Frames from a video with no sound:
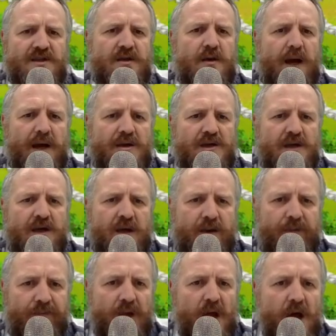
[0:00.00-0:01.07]

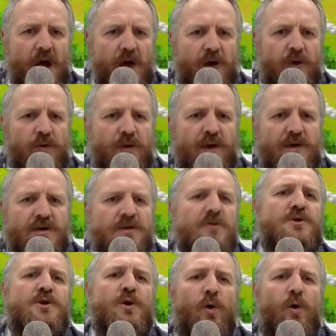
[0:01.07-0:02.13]
19, you need to
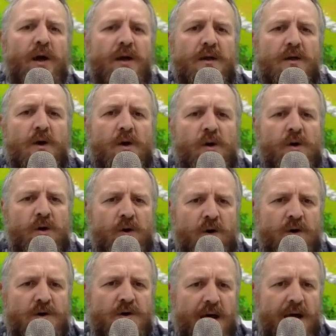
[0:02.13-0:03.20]
join the
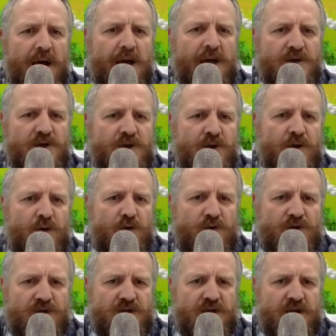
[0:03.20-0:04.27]
hood
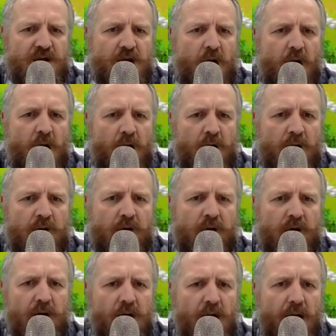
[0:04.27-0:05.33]

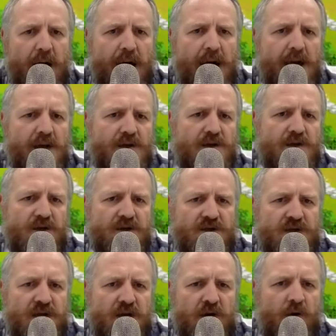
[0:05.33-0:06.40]

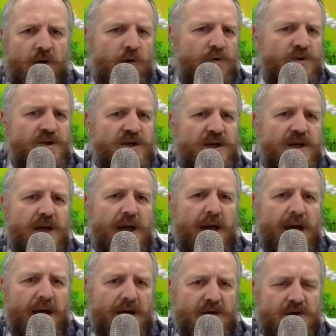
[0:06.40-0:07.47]

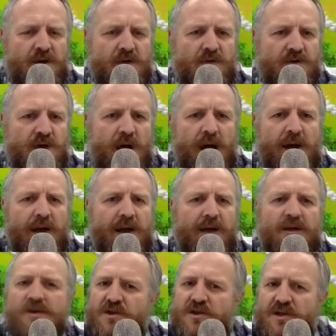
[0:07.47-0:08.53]
8UCR80G8. So
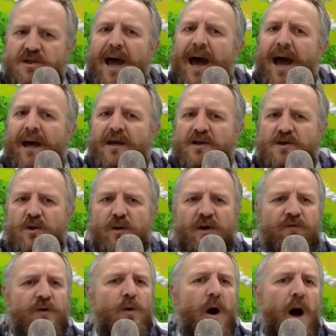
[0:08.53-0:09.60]
Darlene has just added you
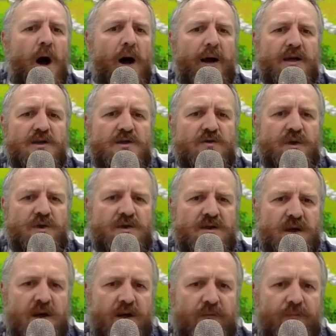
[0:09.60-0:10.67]
if you are
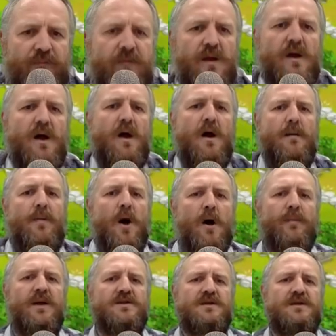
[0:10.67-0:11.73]
interested.
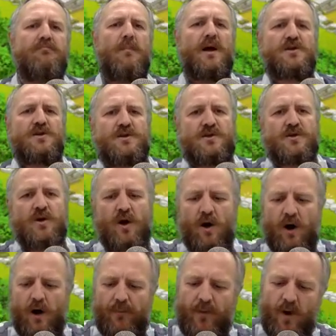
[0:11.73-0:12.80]
Permits in my
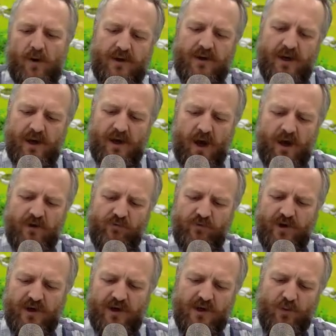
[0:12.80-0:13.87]
shop. Okay, I
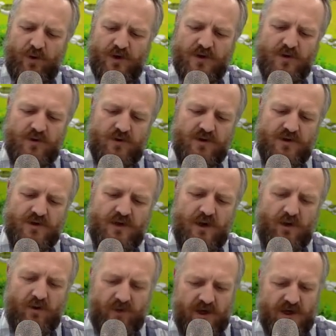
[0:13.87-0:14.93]
really wish you could sell these,